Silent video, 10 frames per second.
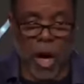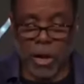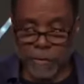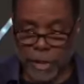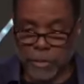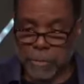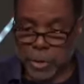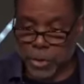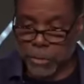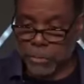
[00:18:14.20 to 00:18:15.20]
of us
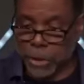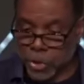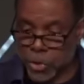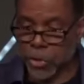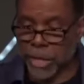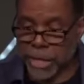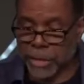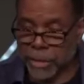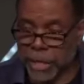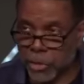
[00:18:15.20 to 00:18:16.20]
mature
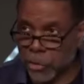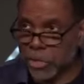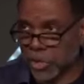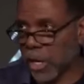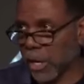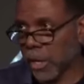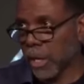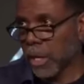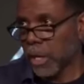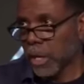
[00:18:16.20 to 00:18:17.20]
into a son.
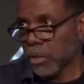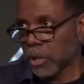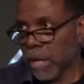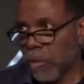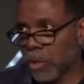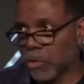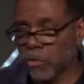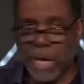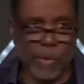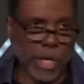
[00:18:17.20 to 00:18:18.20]
So now
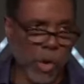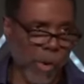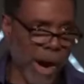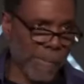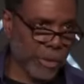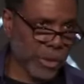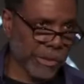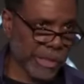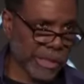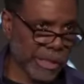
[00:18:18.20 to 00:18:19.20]
we know where our
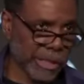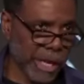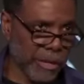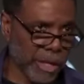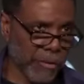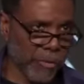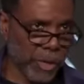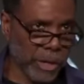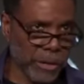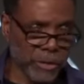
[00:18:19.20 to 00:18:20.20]
maturity is leading. If
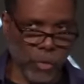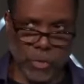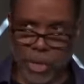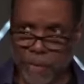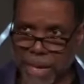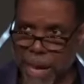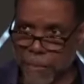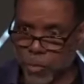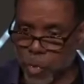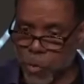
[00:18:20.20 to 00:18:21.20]
something
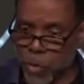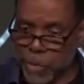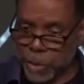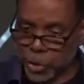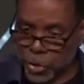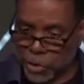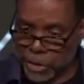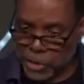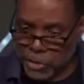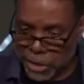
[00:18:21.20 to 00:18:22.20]
happens when we mature
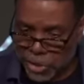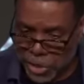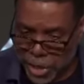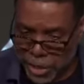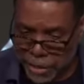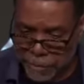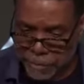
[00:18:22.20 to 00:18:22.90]
into a son,